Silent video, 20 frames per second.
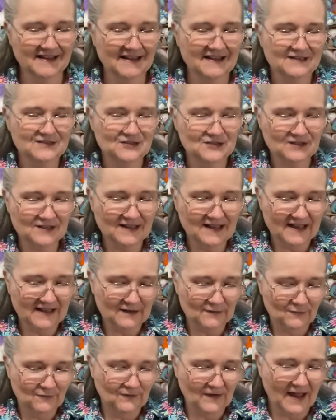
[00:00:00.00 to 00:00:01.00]
Should have kind
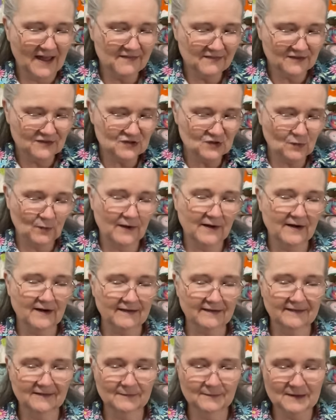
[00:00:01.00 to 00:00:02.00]
of flattened the square a
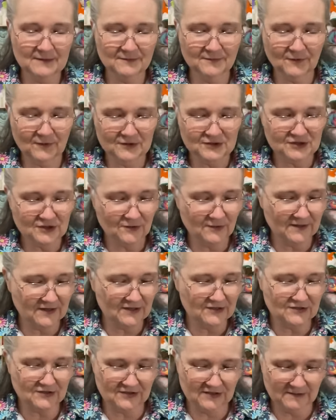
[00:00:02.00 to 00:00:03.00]
little bit before showing
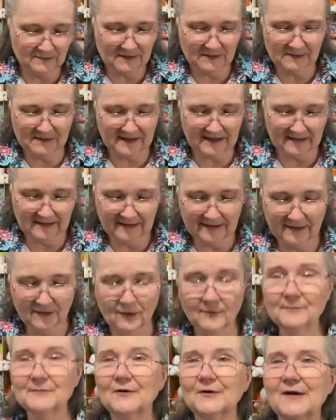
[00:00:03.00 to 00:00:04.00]
it to you. Maybe that'll
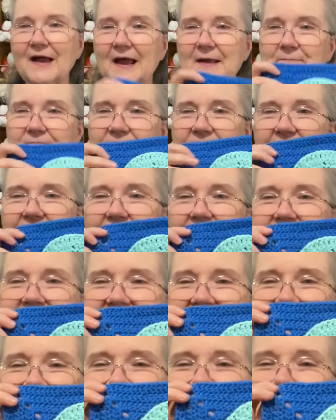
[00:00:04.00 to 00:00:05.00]
help. Okay, there,
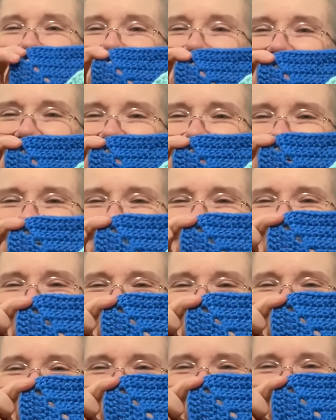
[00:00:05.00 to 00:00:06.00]
yeah.
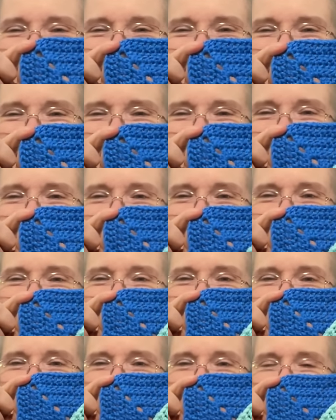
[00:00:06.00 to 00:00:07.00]
Okay,
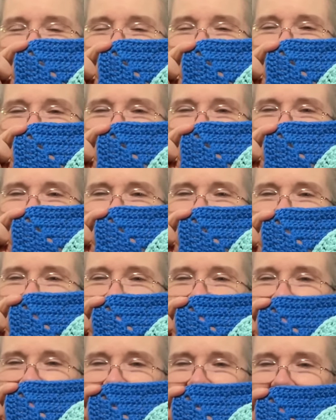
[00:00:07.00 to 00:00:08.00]
so there is